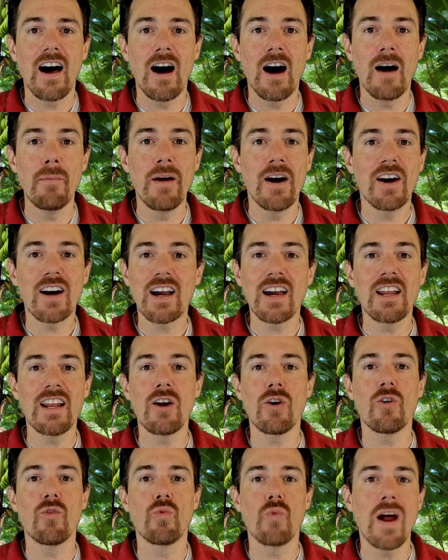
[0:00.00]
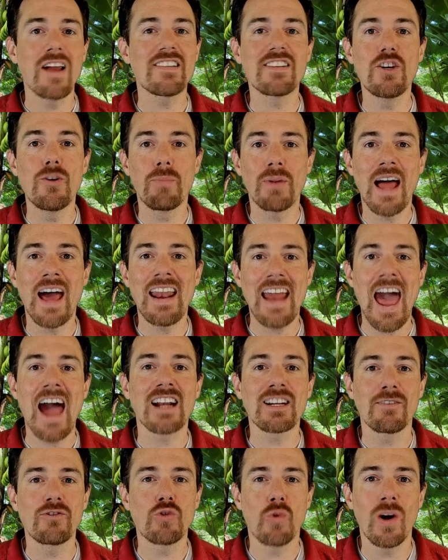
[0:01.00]
American Rescue Plan
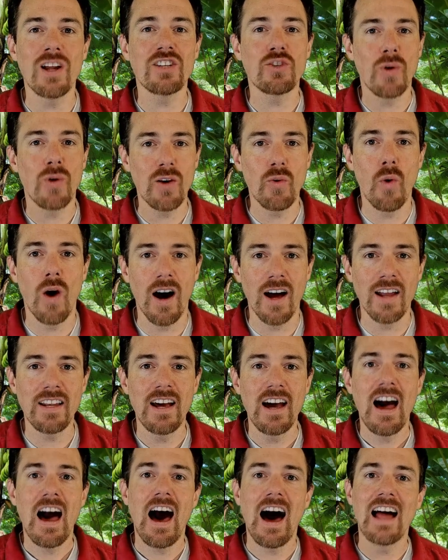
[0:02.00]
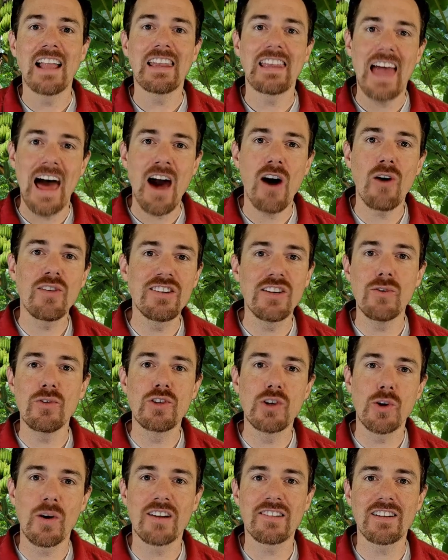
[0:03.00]
Act of 2021 allows you
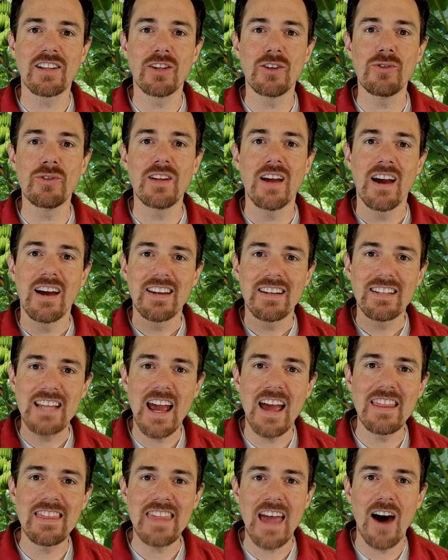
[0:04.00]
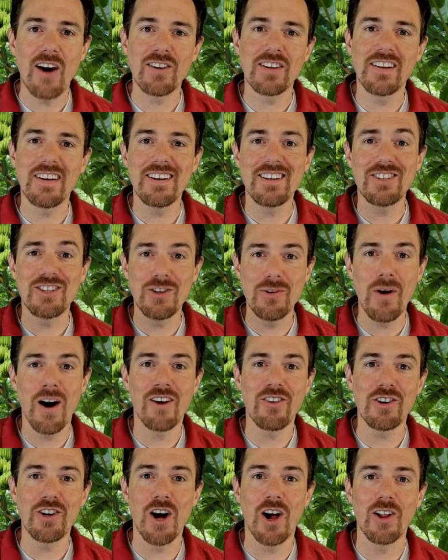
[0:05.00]
to exclude
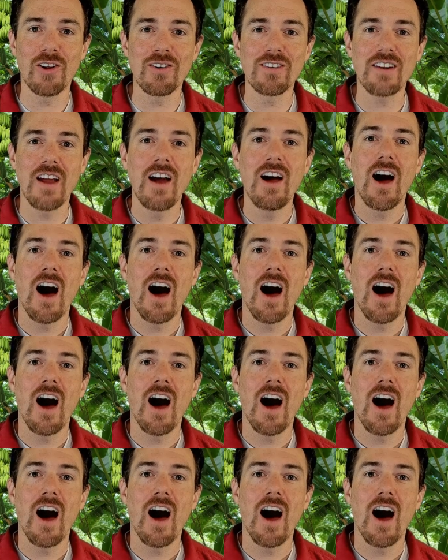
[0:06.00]
$10,200